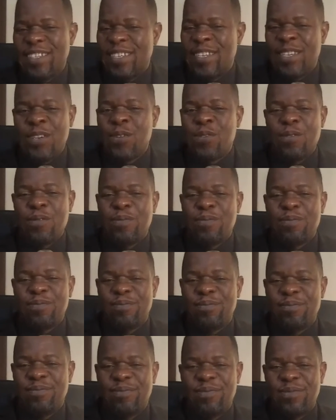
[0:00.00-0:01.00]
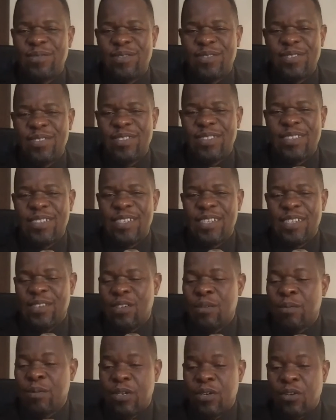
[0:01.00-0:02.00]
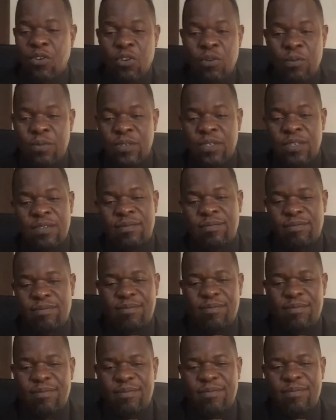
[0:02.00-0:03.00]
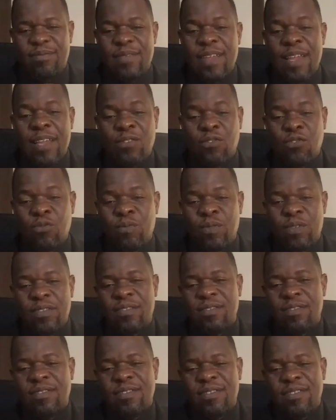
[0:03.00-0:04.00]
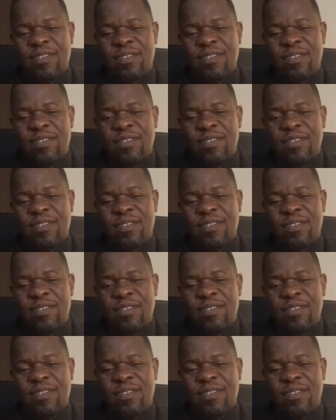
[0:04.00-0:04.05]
You know, somebody comes in as women,